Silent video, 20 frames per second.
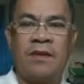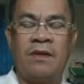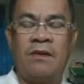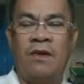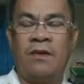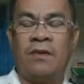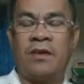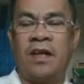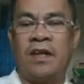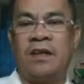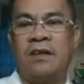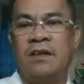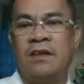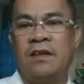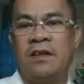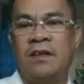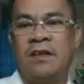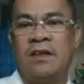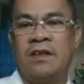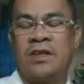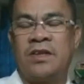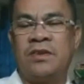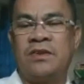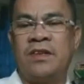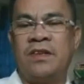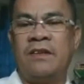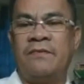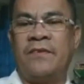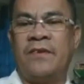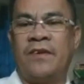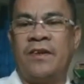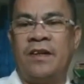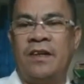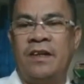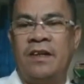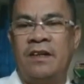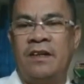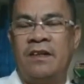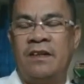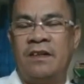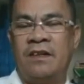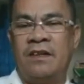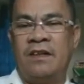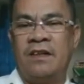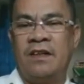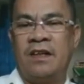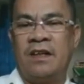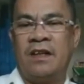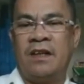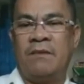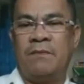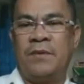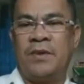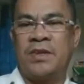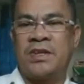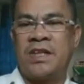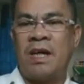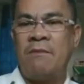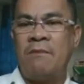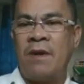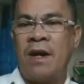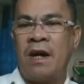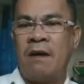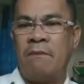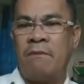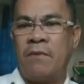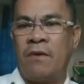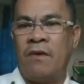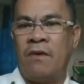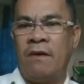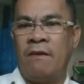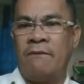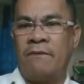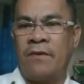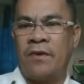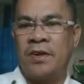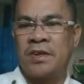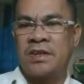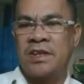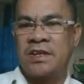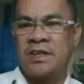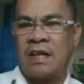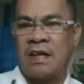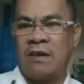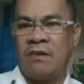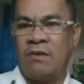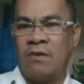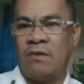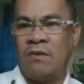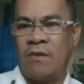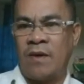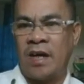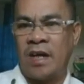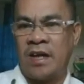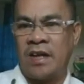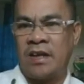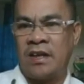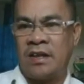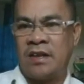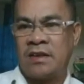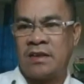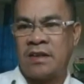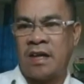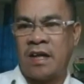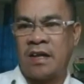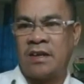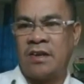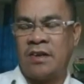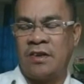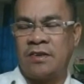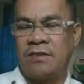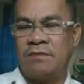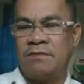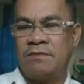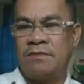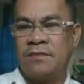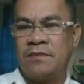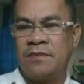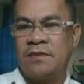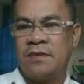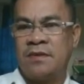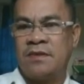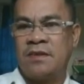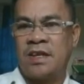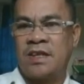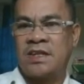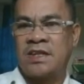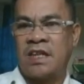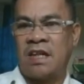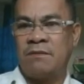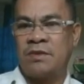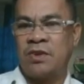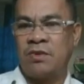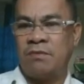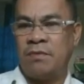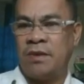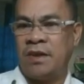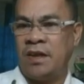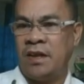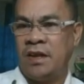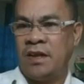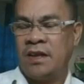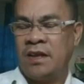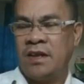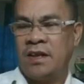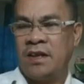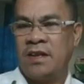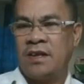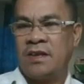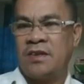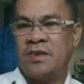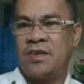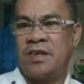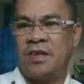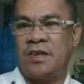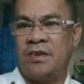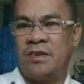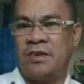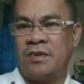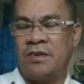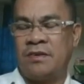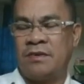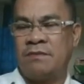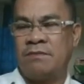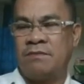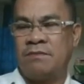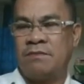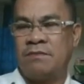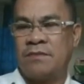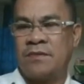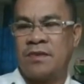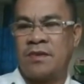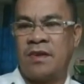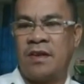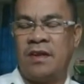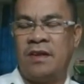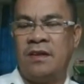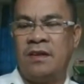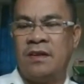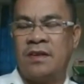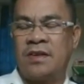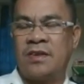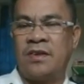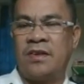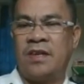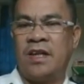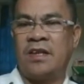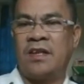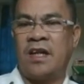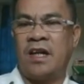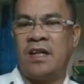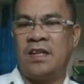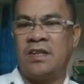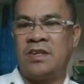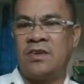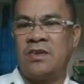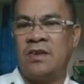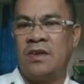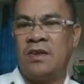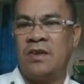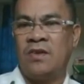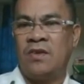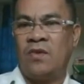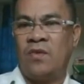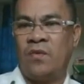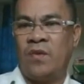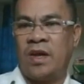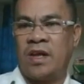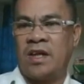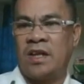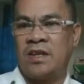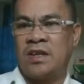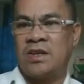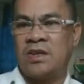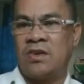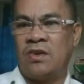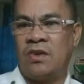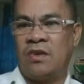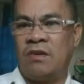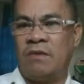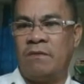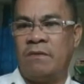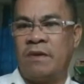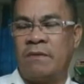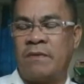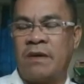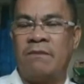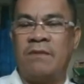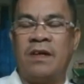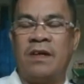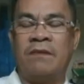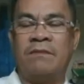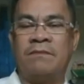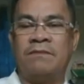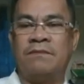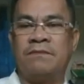Okay, so therefore, if you sum up all forces along y, take note, the sum should be 0. Okay, so in that case, we can solve the problem.